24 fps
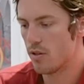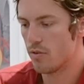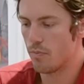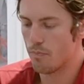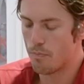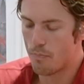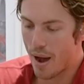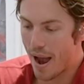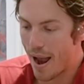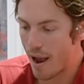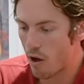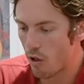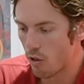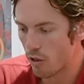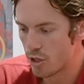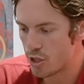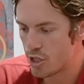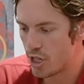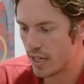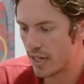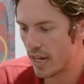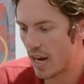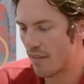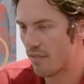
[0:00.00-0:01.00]

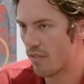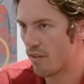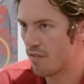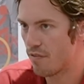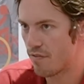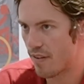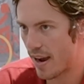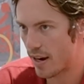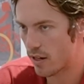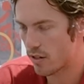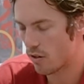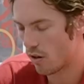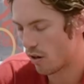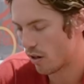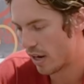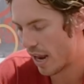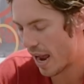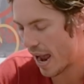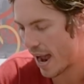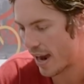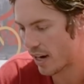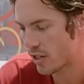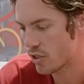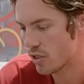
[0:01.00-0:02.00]
biology can have effect on
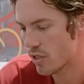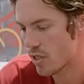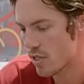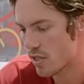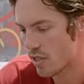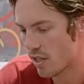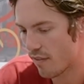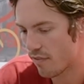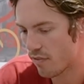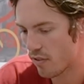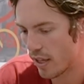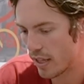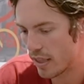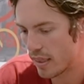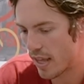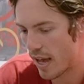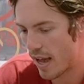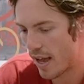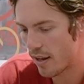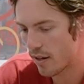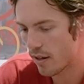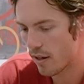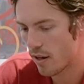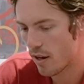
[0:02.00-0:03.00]
actions and stuff like
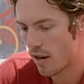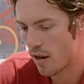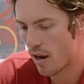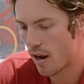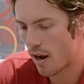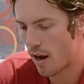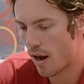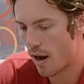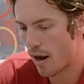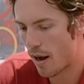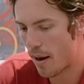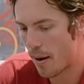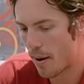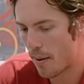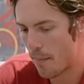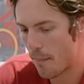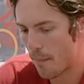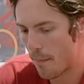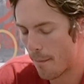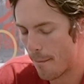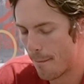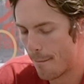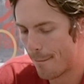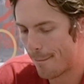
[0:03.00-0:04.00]
that.
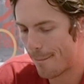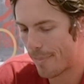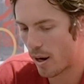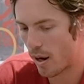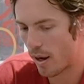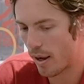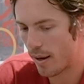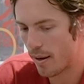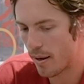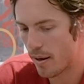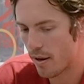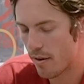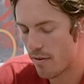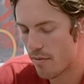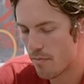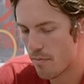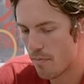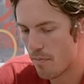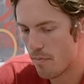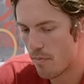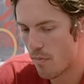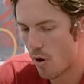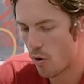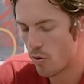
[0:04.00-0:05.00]
Um, but
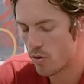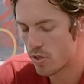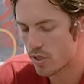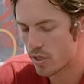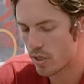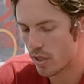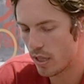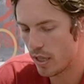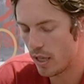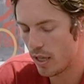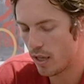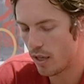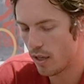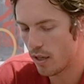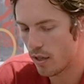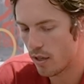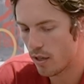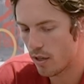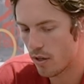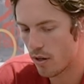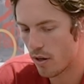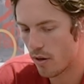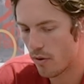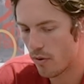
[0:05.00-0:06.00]
mostly,
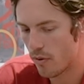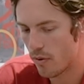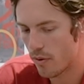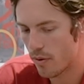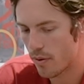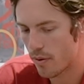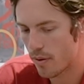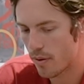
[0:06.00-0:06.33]
you know,